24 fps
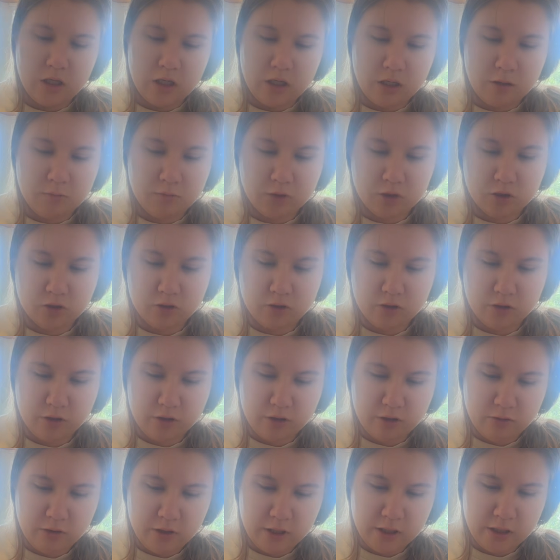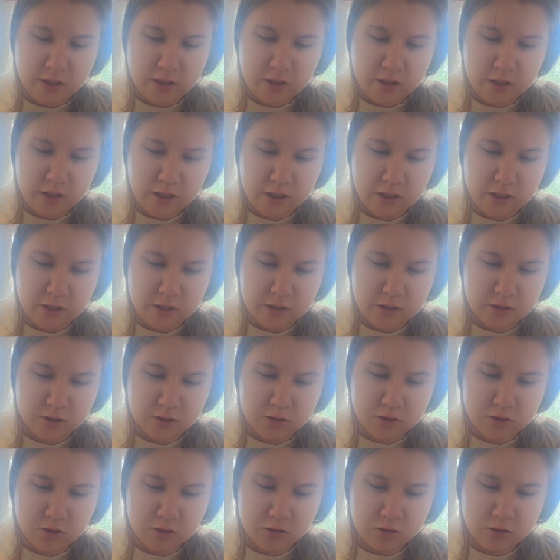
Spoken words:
I'm just gonna go ahead and